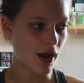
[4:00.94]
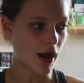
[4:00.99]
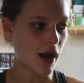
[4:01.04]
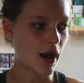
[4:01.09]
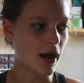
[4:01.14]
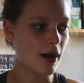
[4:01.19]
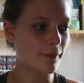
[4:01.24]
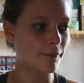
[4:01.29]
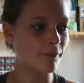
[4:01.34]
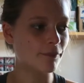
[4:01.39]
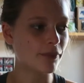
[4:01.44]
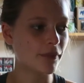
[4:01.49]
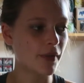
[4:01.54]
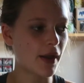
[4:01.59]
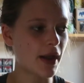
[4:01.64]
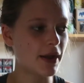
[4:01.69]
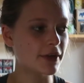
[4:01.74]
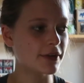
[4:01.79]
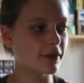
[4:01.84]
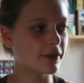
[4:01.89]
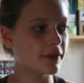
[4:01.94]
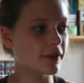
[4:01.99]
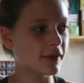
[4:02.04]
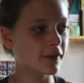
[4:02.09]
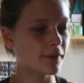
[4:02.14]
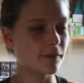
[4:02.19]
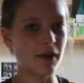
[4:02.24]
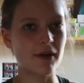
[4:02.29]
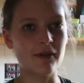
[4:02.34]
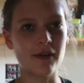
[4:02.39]
I do
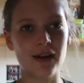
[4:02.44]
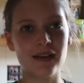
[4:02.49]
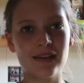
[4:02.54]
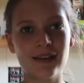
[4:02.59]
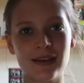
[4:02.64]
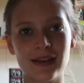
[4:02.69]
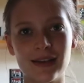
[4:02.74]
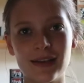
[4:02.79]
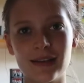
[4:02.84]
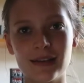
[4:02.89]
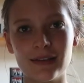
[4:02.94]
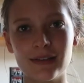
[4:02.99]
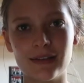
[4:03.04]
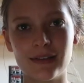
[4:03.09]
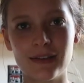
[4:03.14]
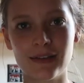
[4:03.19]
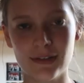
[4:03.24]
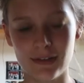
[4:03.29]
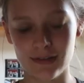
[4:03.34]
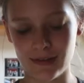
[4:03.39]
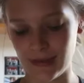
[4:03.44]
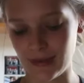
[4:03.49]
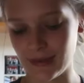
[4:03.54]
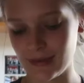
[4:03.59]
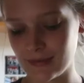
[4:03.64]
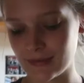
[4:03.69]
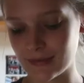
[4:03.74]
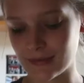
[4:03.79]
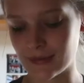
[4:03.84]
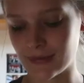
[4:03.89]
this by writing a little to-do
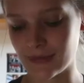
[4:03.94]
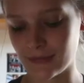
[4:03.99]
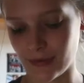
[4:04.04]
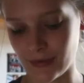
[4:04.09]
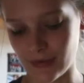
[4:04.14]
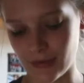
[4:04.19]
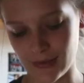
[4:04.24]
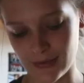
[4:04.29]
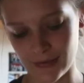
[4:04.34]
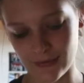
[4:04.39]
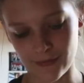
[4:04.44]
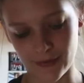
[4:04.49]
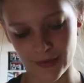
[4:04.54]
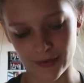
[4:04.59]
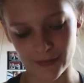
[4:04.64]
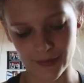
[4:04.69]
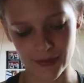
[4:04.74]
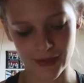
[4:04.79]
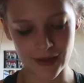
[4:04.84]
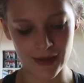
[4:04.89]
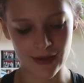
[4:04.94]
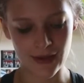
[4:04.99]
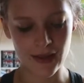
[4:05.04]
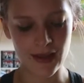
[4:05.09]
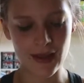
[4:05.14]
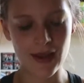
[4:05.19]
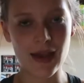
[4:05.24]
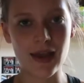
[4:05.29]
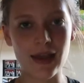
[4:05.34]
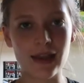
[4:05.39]
list. So let's find one.
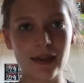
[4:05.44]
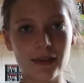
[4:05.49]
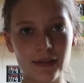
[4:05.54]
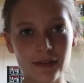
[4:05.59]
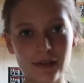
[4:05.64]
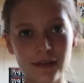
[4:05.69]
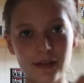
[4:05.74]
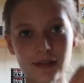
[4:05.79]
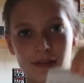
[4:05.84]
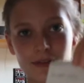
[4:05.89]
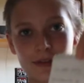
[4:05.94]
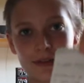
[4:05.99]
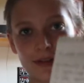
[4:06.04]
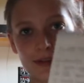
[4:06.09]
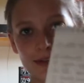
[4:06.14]
A little to-do